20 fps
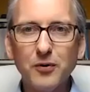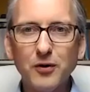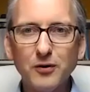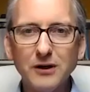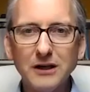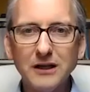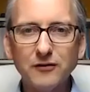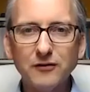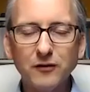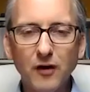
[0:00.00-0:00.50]

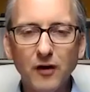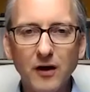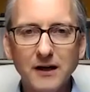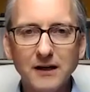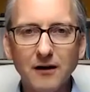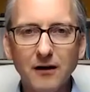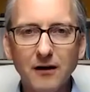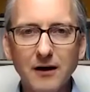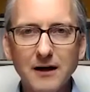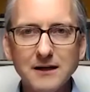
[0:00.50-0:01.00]
Pooley's
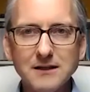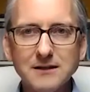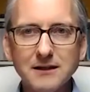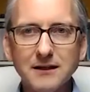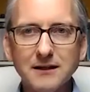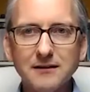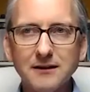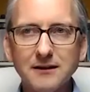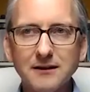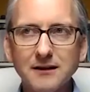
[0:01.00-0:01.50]
Flight Guide
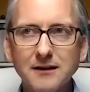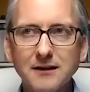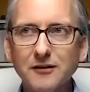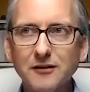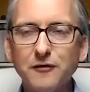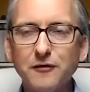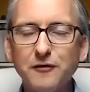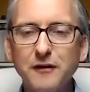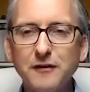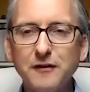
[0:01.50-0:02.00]
is in
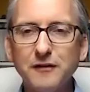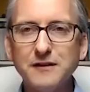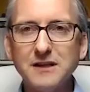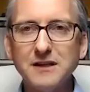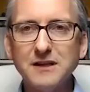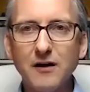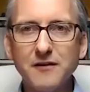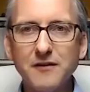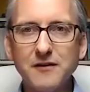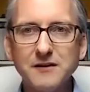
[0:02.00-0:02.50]
its
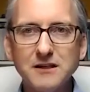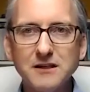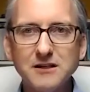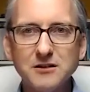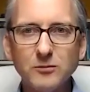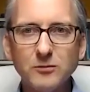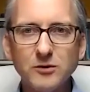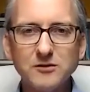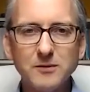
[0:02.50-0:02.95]
59th edition,